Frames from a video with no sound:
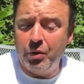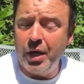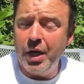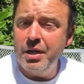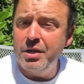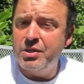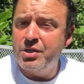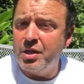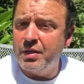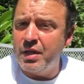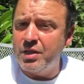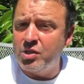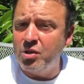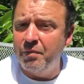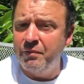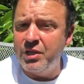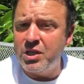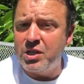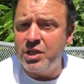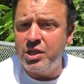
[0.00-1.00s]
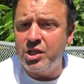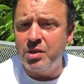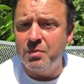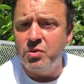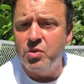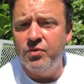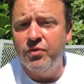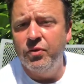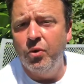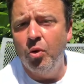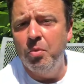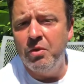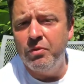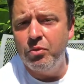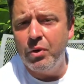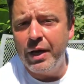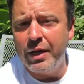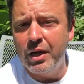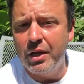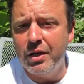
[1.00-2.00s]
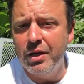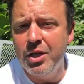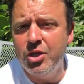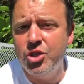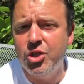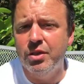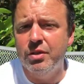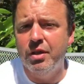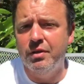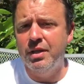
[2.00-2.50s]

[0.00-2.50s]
Okay, so there's obviously some form of recognition